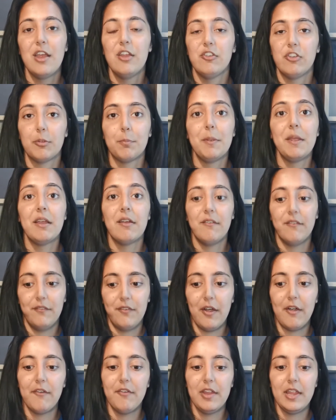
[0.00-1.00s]
Just being
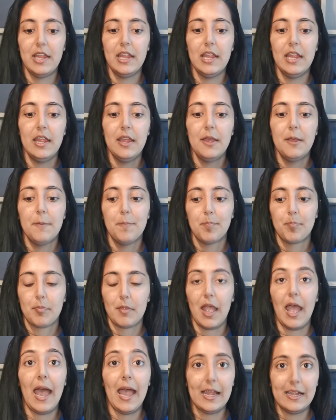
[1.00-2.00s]
very
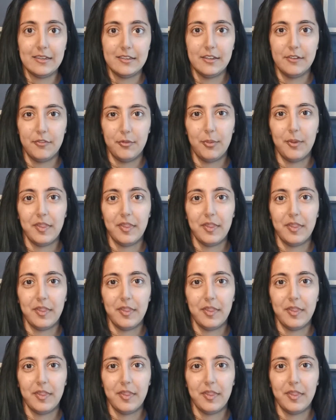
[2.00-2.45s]
active